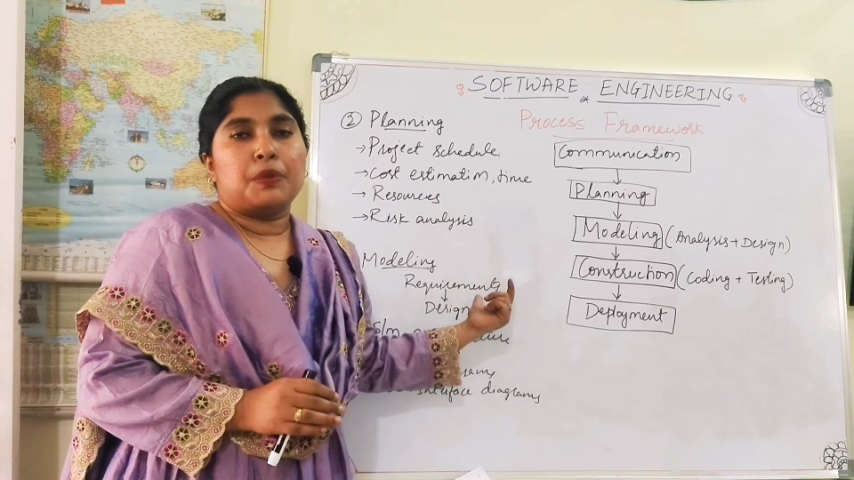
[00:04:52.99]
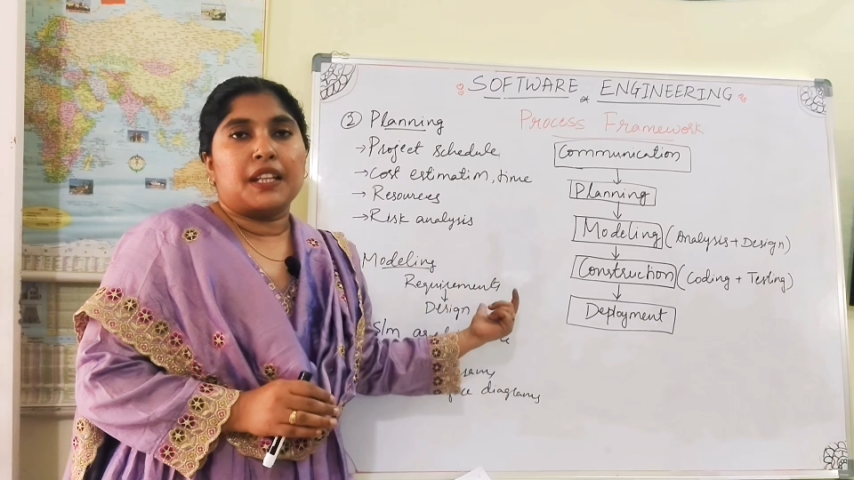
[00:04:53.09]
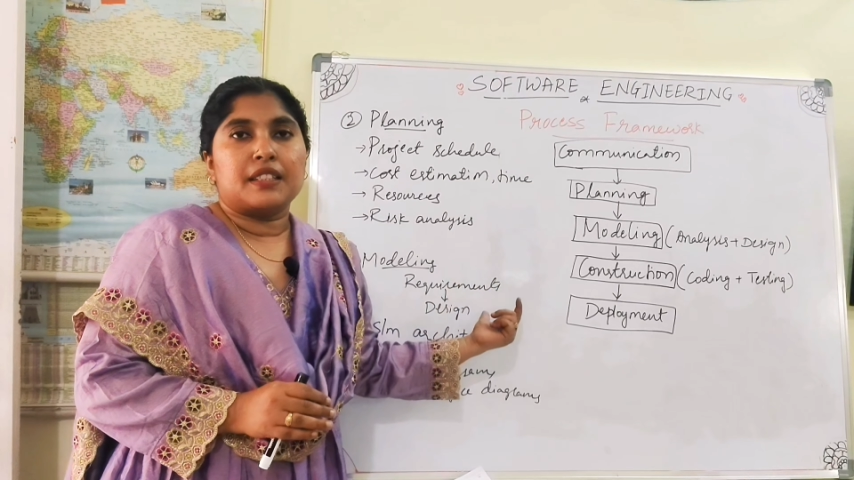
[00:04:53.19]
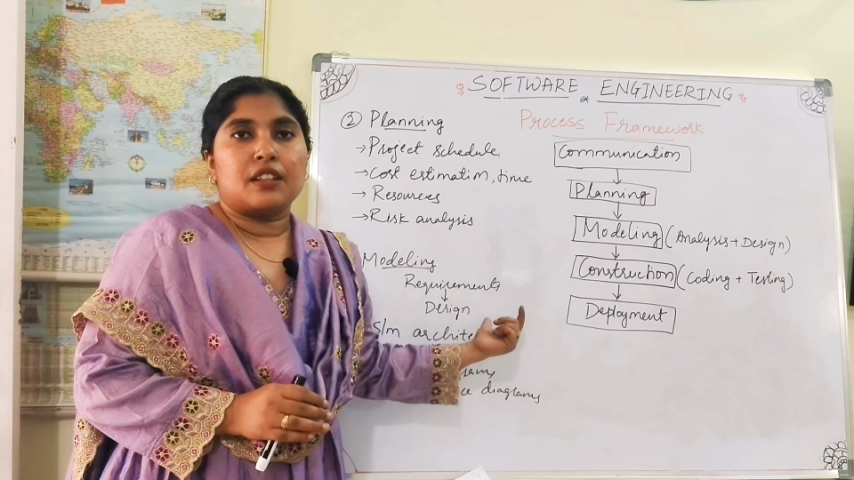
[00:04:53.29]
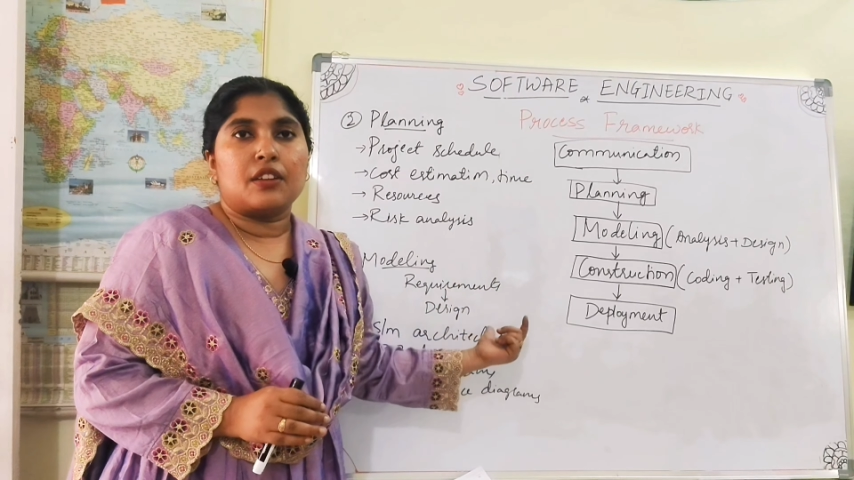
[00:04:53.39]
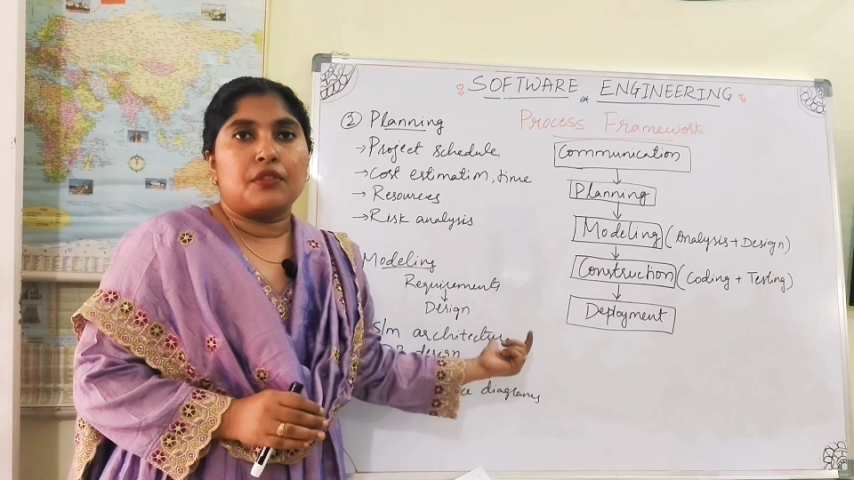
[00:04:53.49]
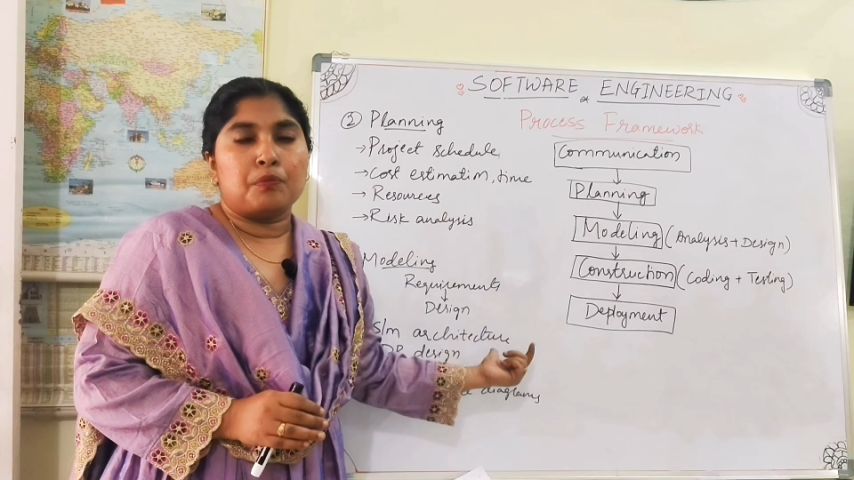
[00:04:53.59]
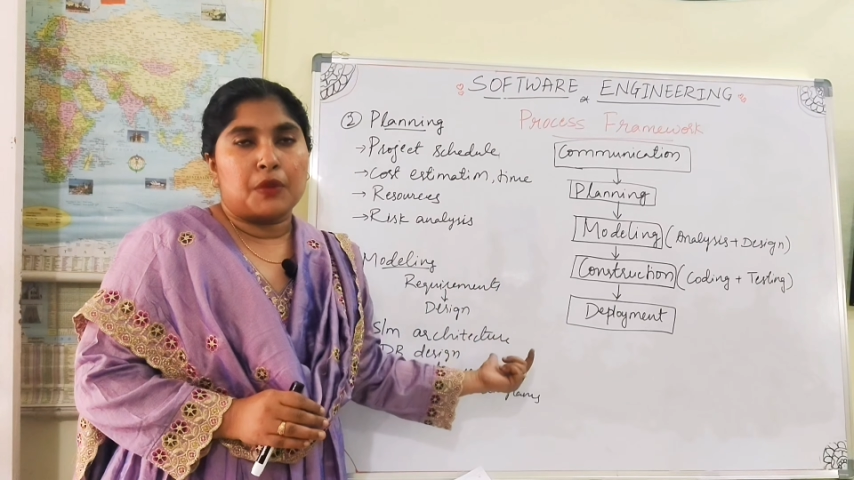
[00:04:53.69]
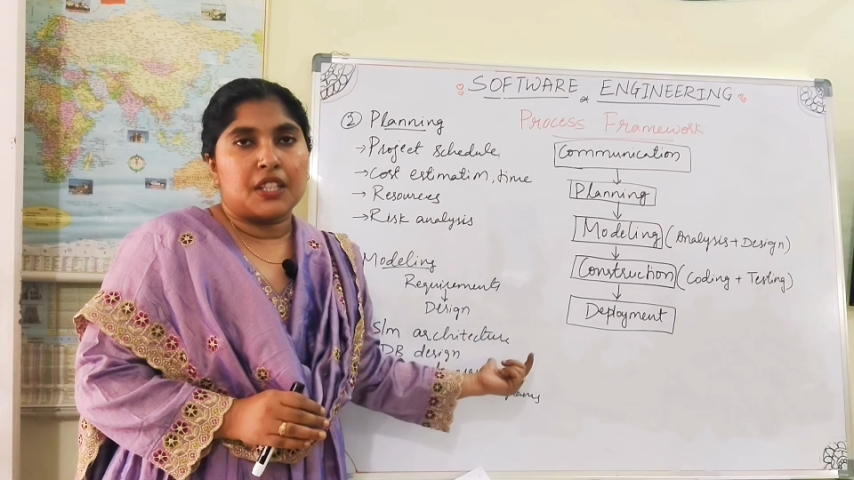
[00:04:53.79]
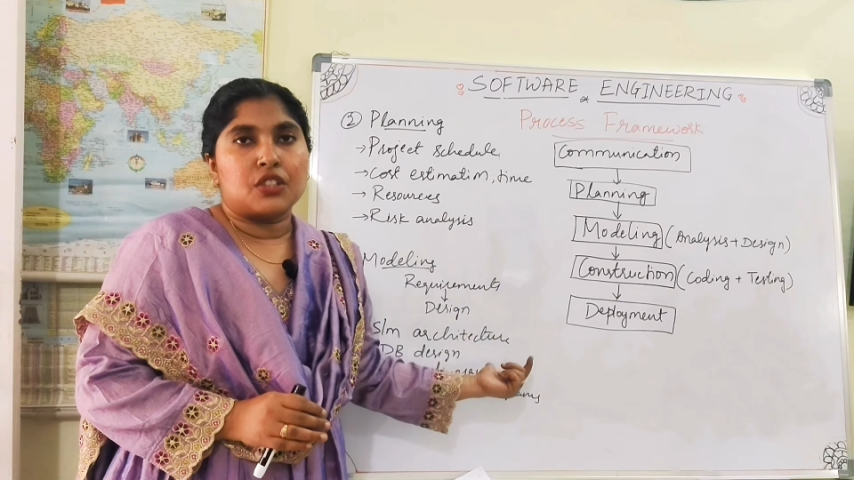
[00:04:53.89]
plays
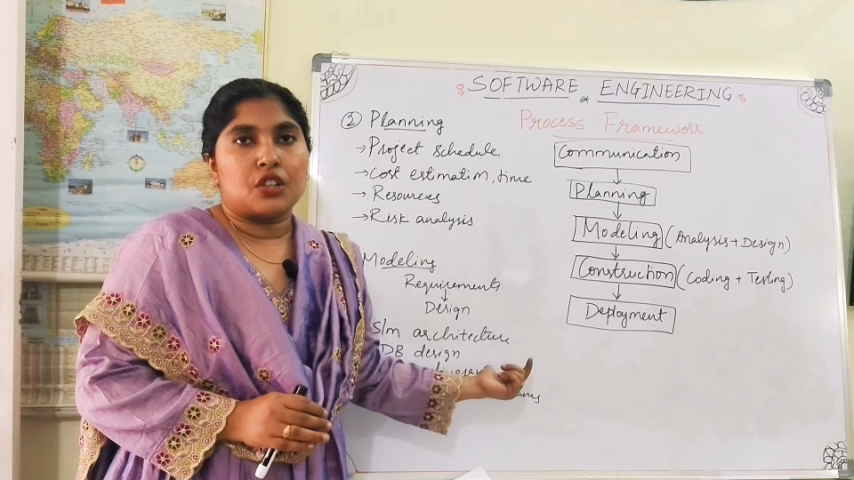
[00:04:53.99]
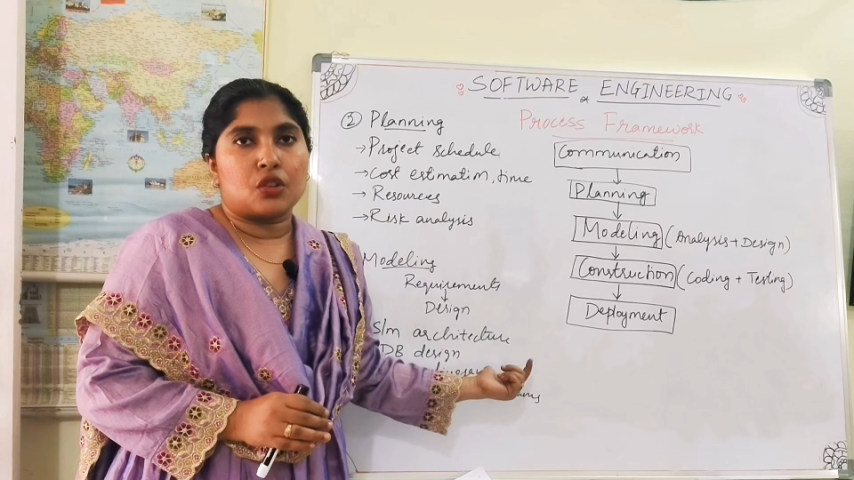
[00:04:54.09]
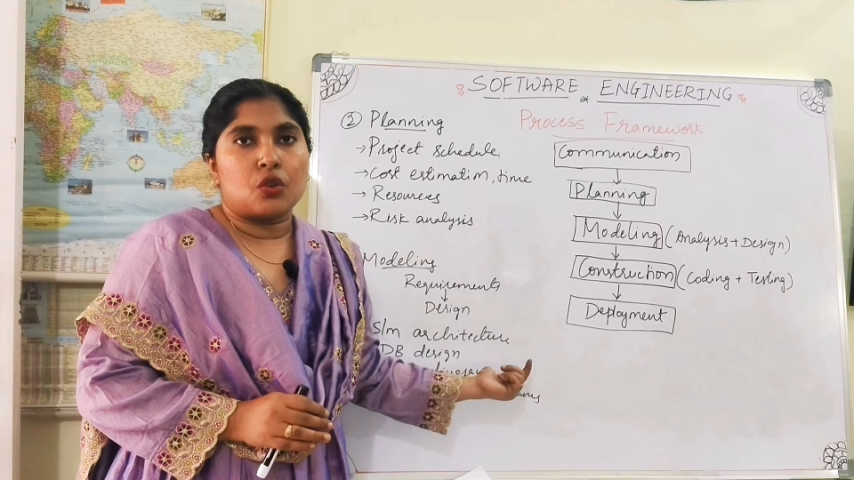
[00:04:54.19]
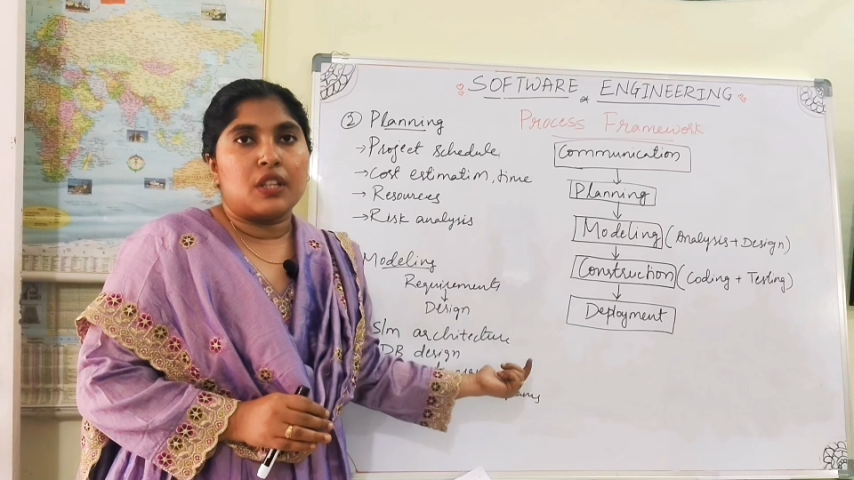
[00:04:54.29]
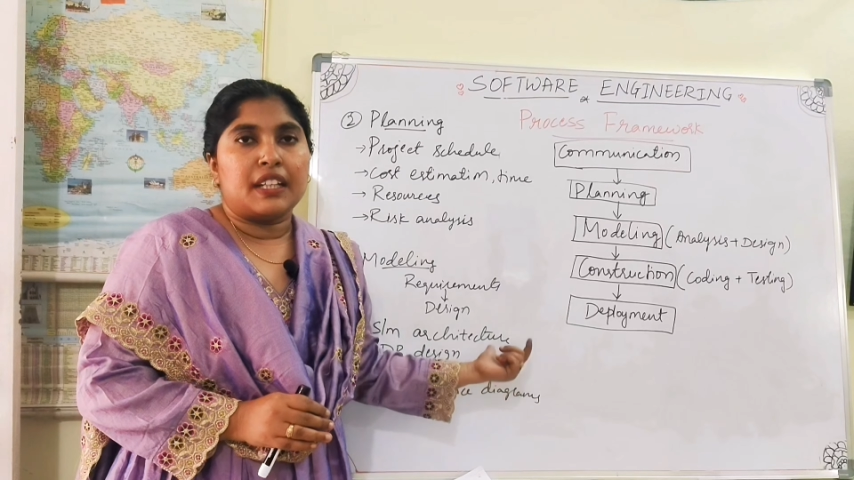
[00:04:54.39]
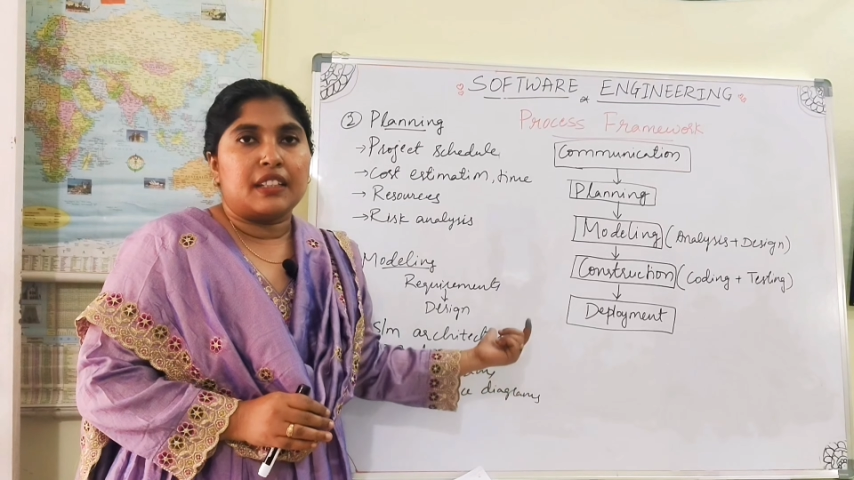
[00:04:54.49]
a major role.